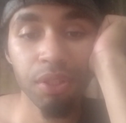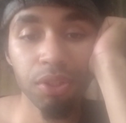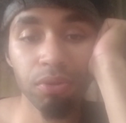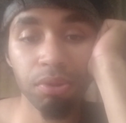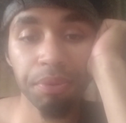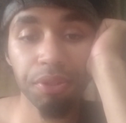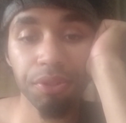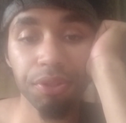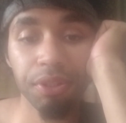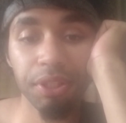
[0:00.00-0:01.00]
So let me tell
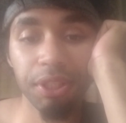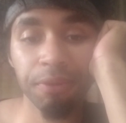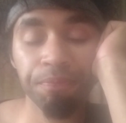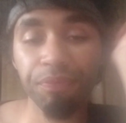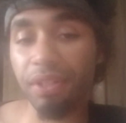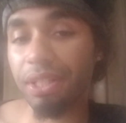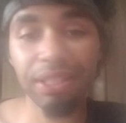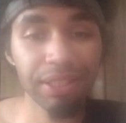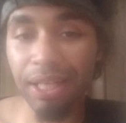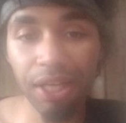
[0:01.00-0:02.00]
you something again.
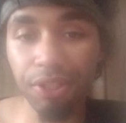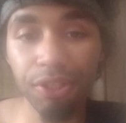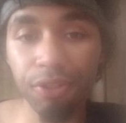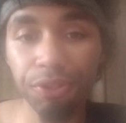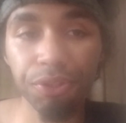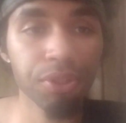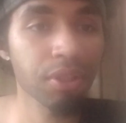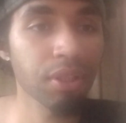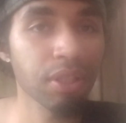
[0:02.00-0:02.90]
It's not a curse.